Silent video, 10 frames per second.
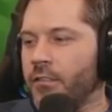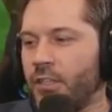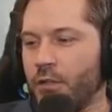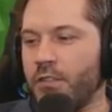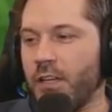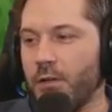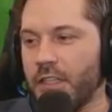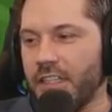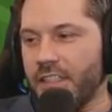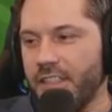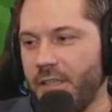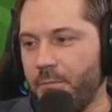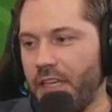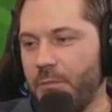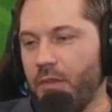Two togas,
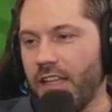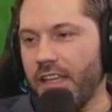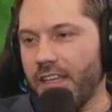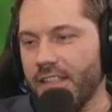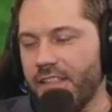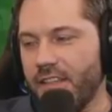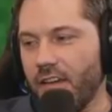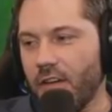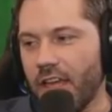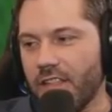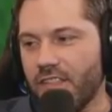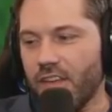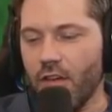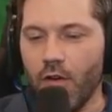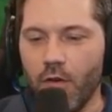big plays. Okay.
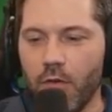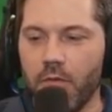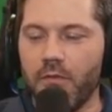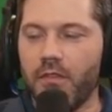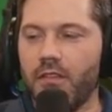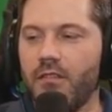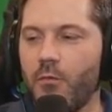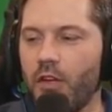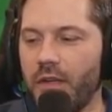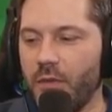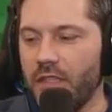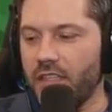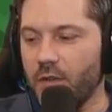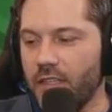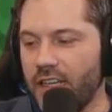So what do we do with the
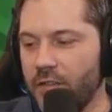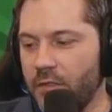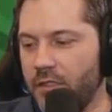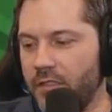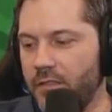toga now?